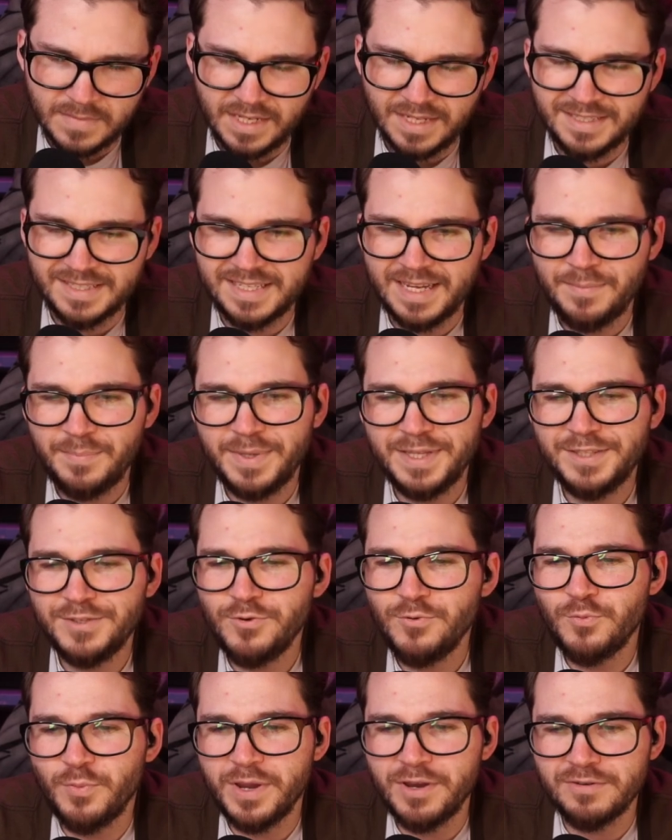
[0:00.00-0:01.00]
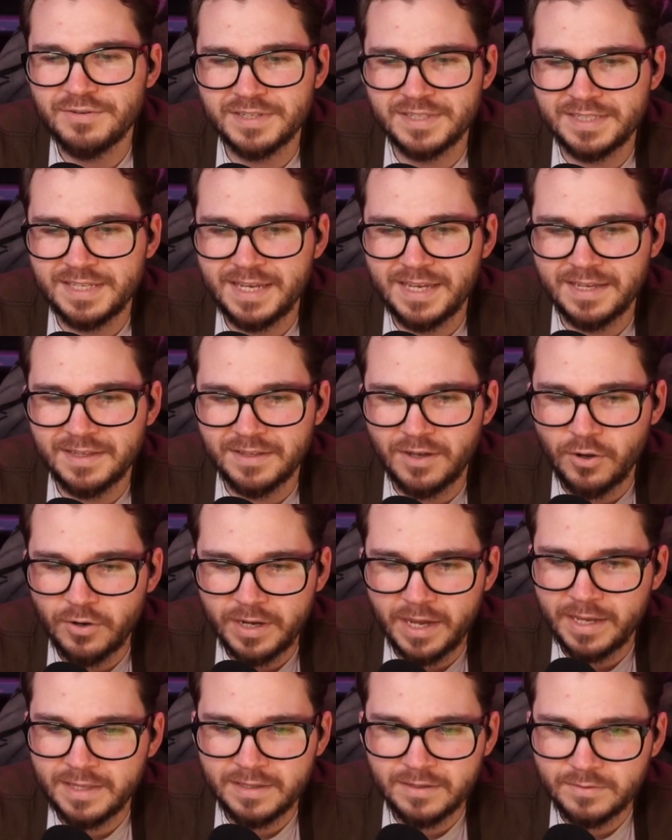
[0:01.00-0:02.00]
Stop being so weird. Just say,
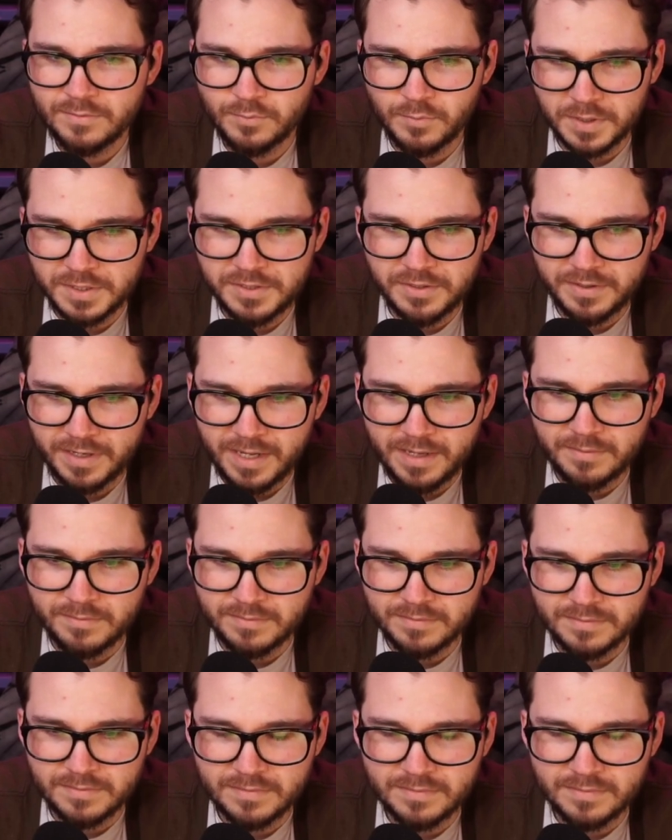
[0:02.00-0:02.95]
okay, then what's your name?